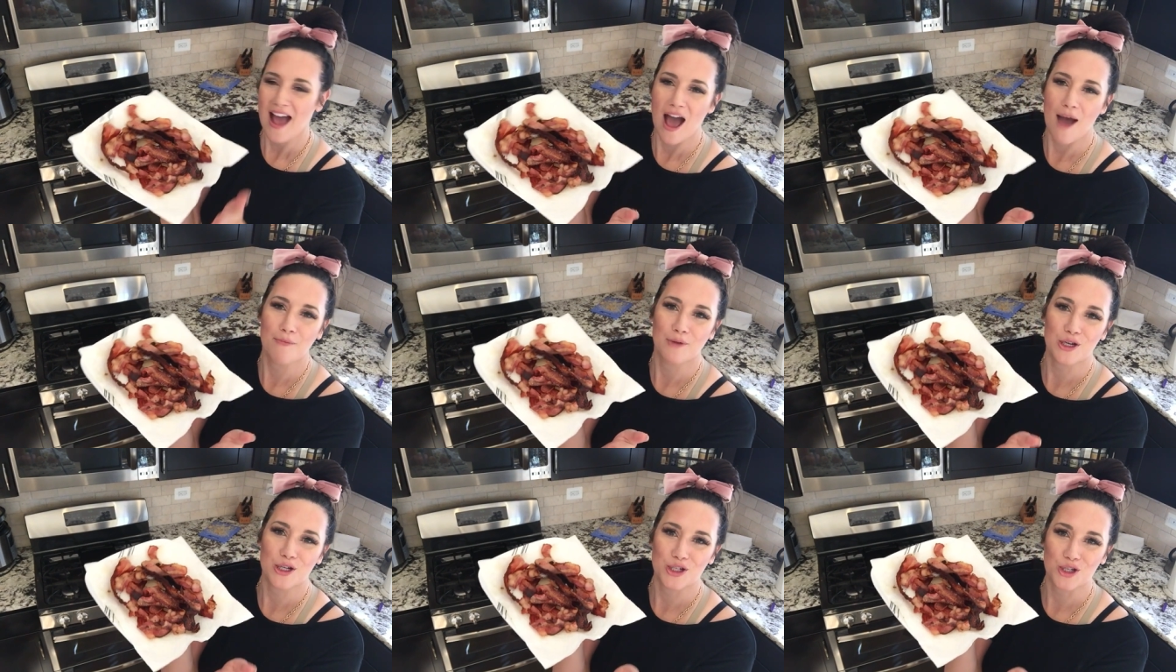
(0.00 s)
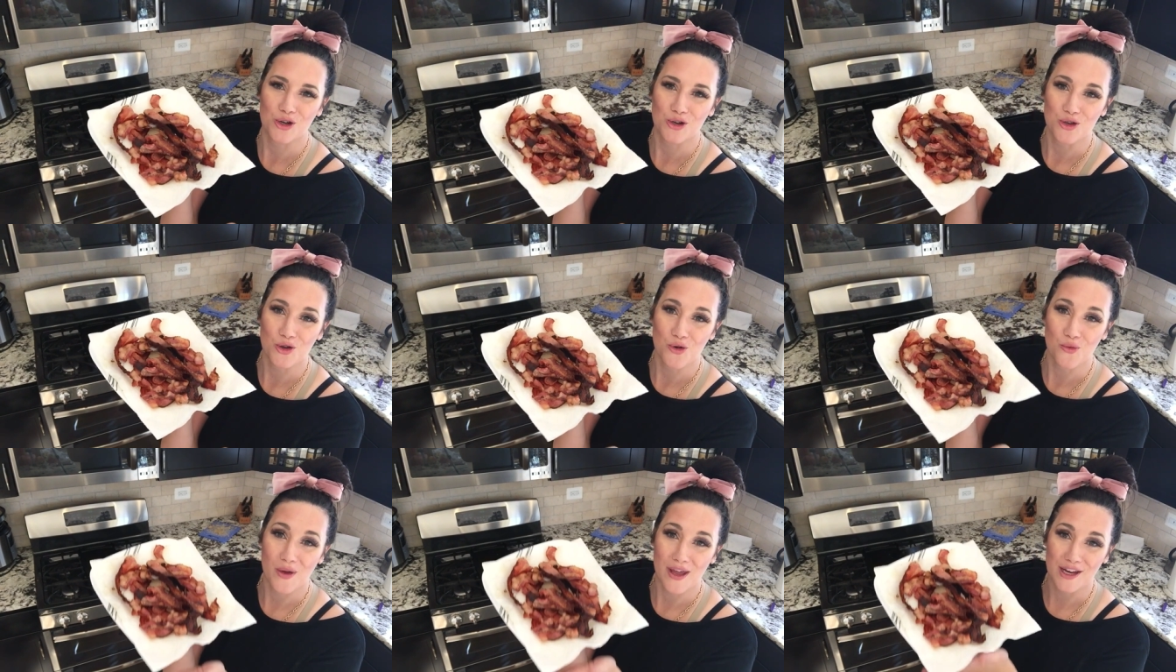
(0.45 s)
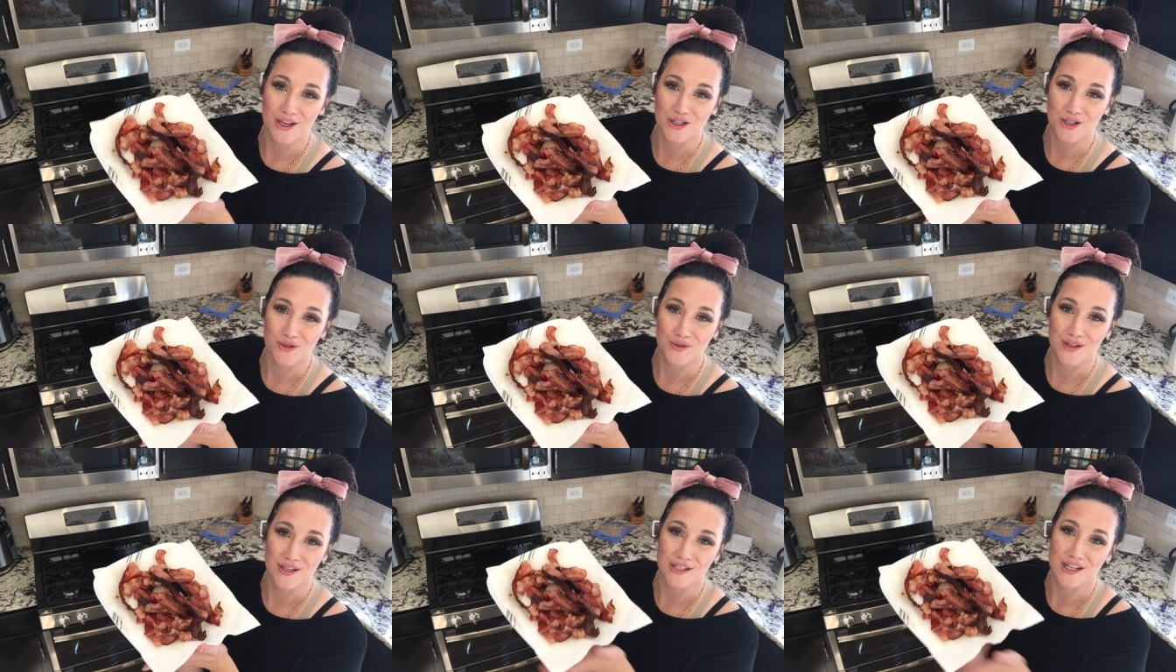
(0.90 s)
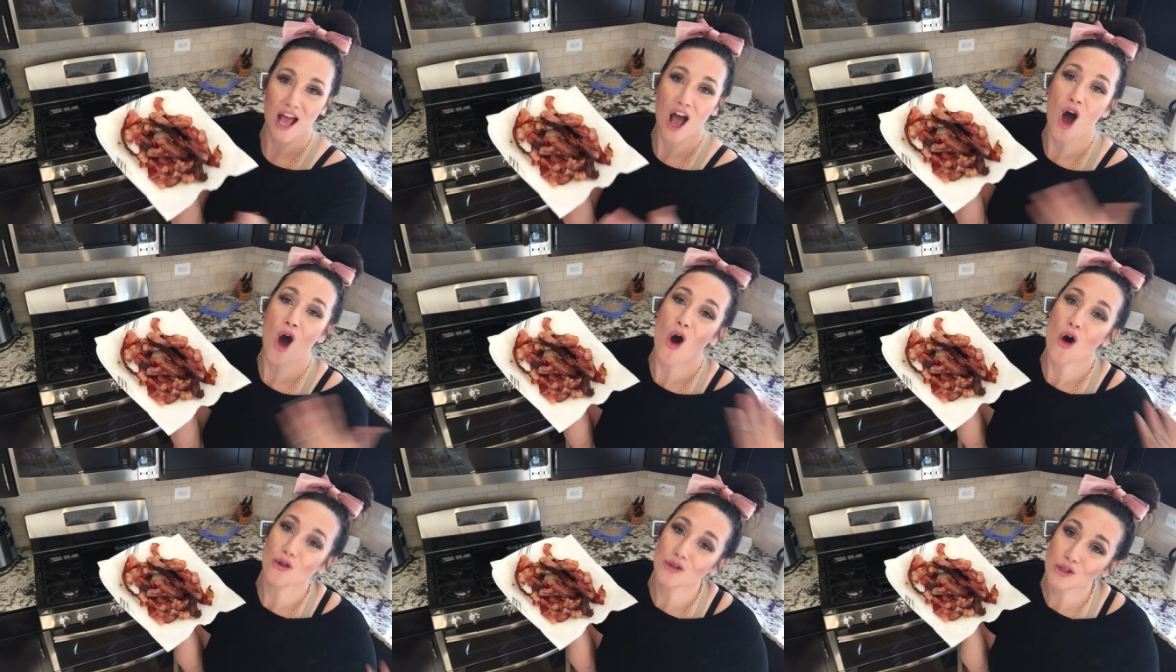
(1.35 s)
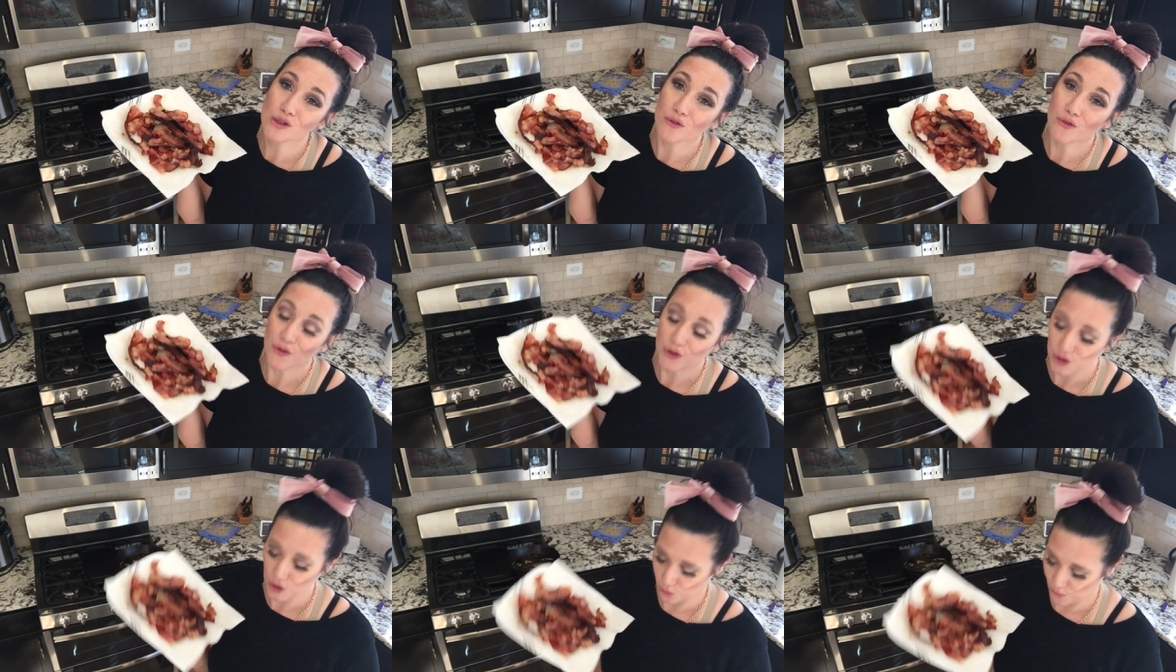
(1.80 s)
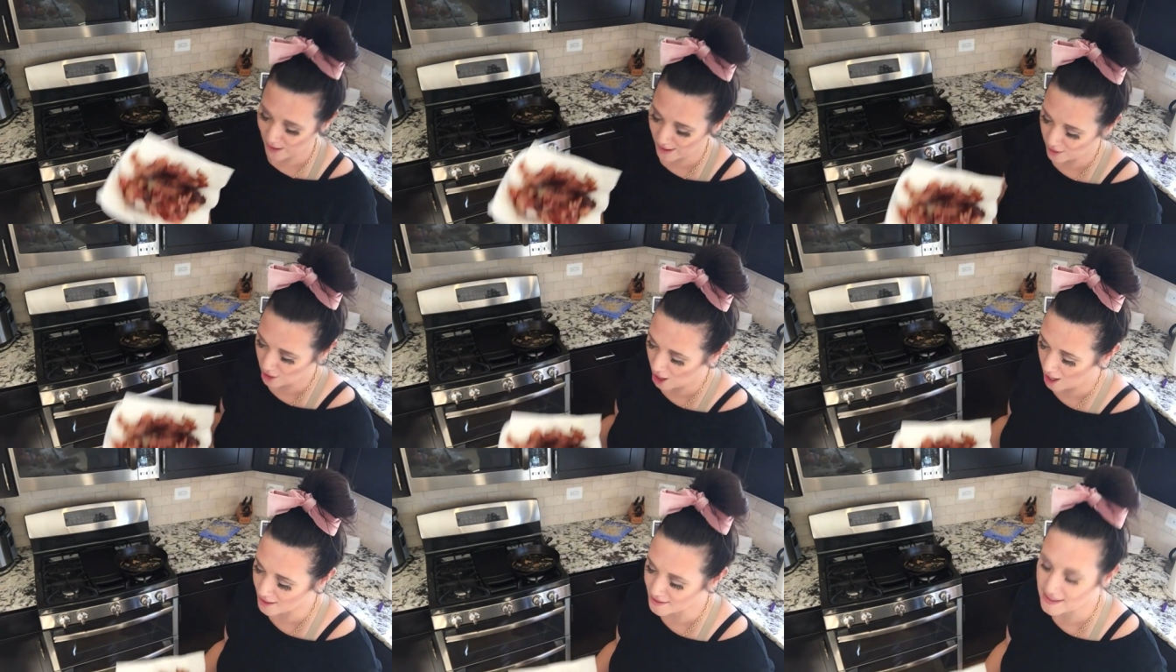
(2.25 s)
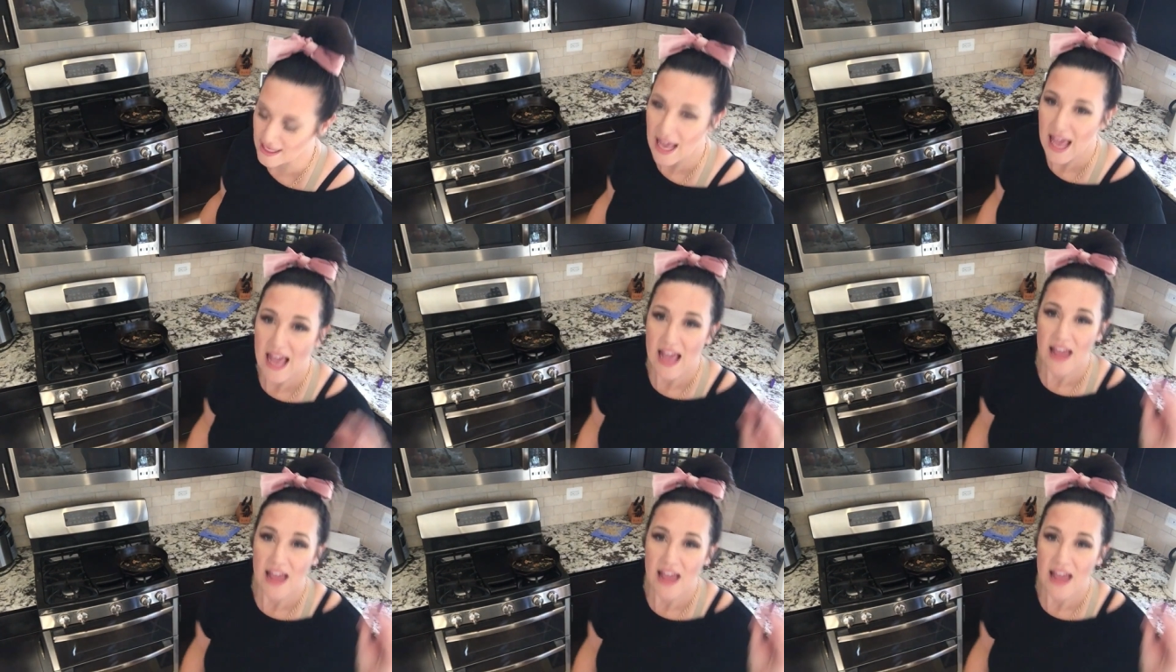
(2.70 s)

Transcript: I'm gonna show you a way to do this also for your weight loss.